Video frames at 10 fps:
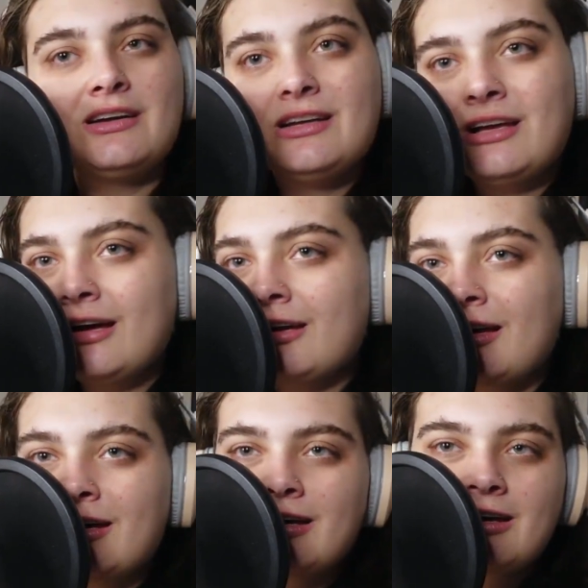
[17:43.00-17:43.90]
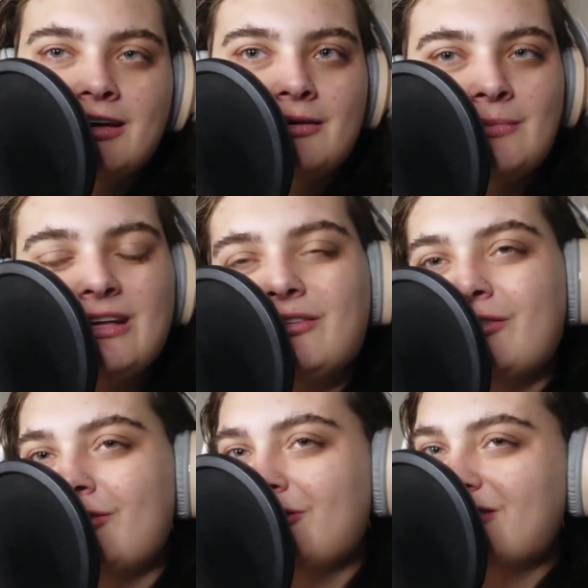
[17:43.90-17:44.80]
yada yada yada, me
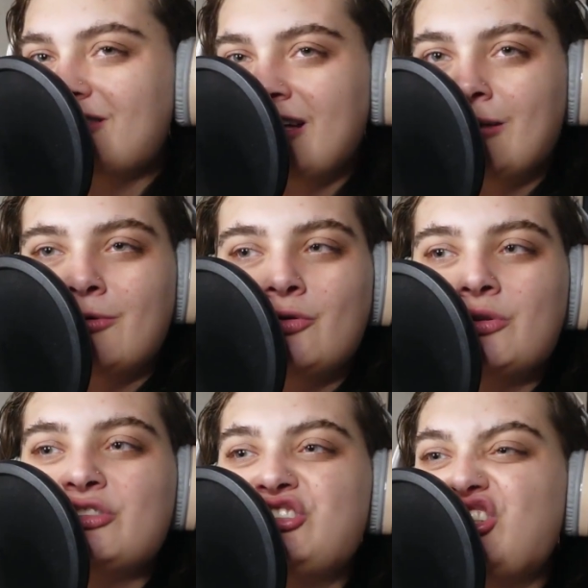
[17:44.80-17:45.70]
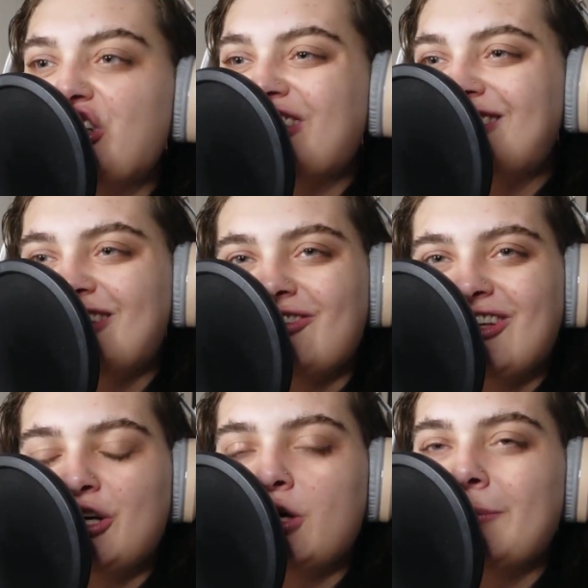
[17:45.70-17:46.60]
doing the same old gist of
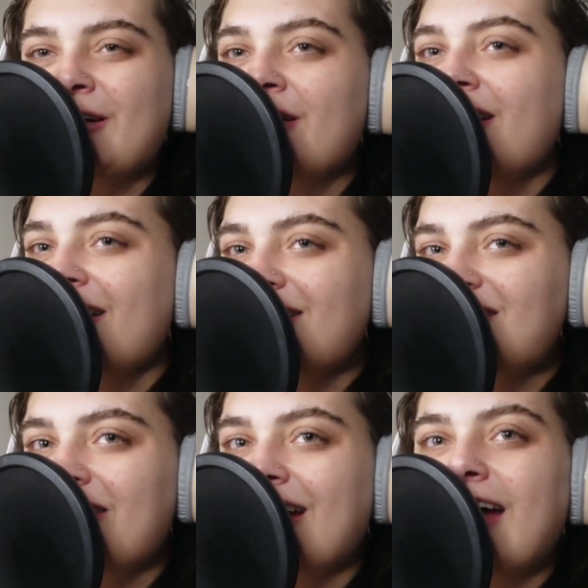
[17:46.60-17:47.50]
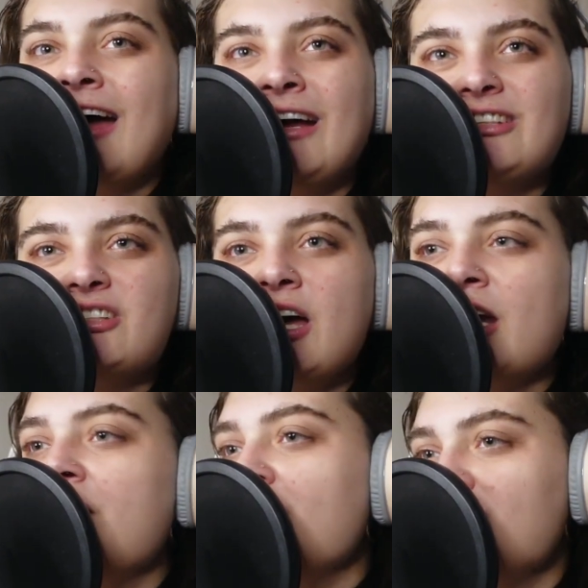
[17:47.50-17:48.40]
it all. But here's the thing, I just got
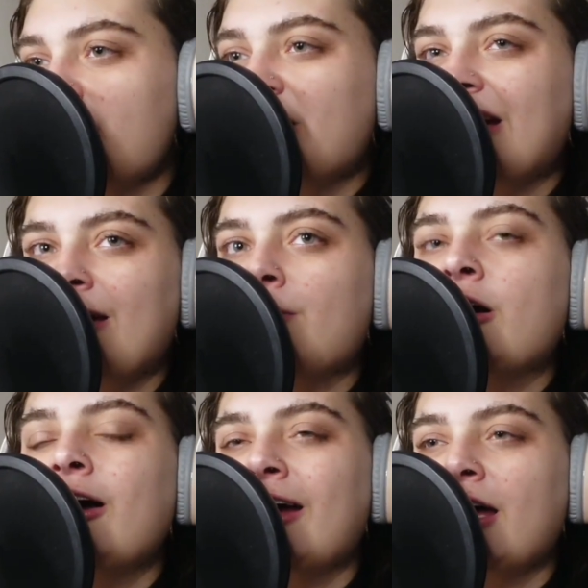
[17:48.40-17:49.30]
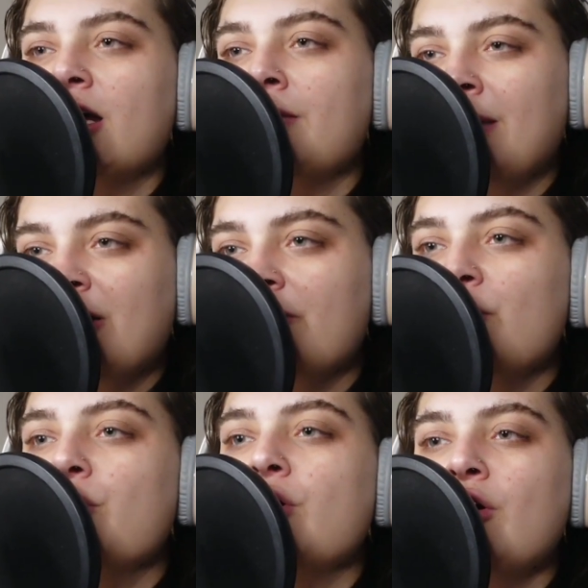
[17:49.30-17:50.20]
a new Sony camera. I got a
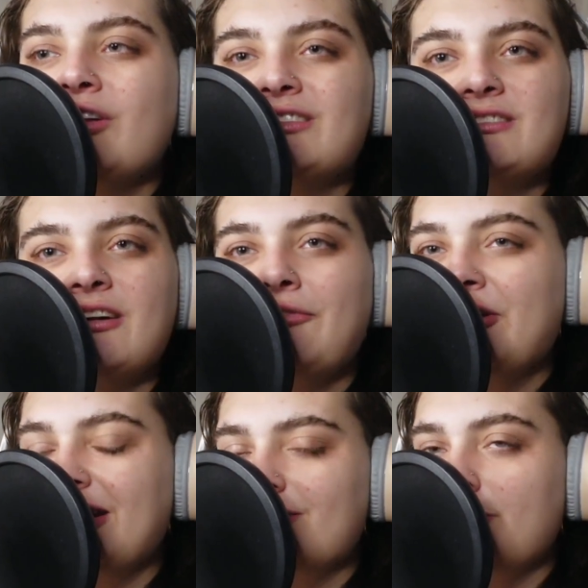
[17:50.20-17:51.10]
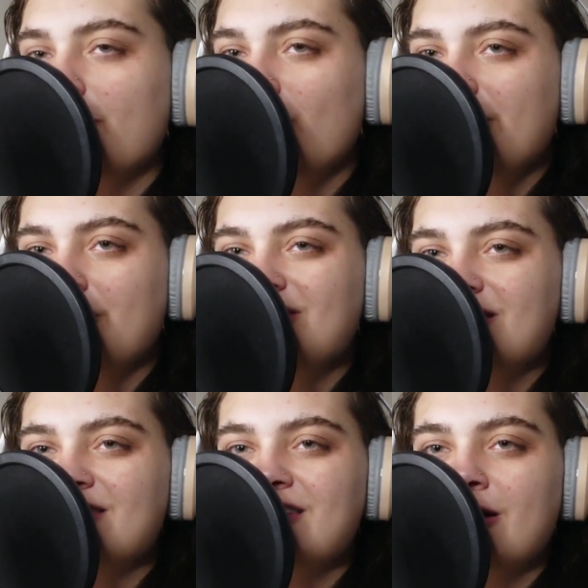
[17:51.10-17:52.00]
microphone, all this stuff, and yes, before anyone
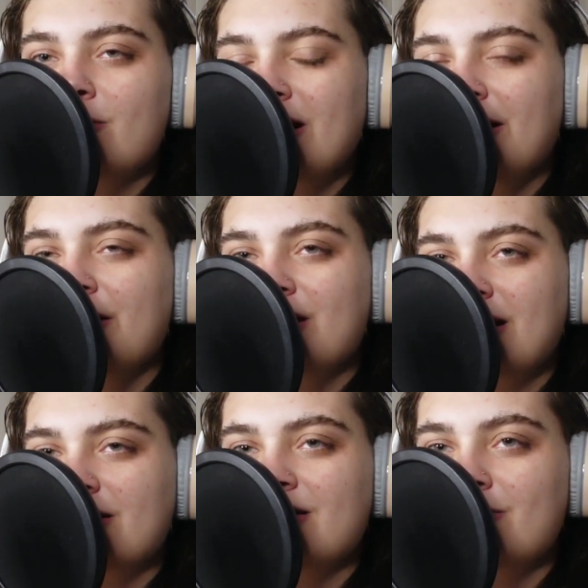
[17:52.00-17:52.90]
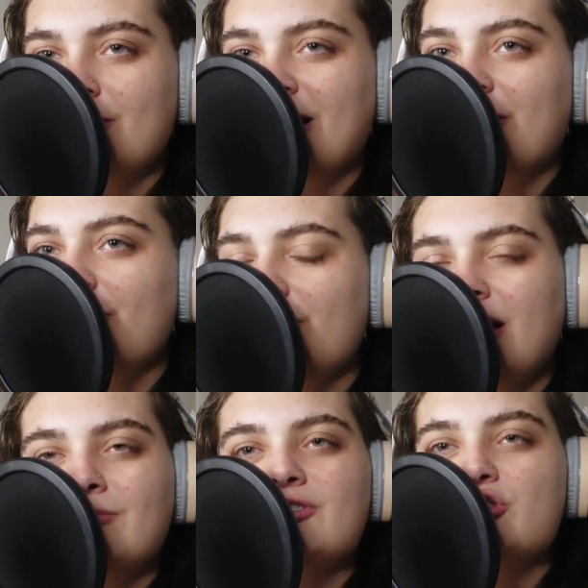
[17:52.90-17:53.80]
says, Sarah, why are you connected to a microphone?
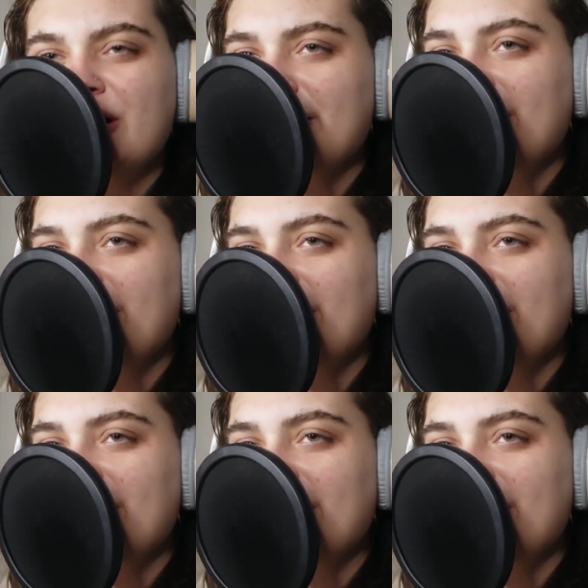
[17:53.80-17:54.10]
I'm just trying to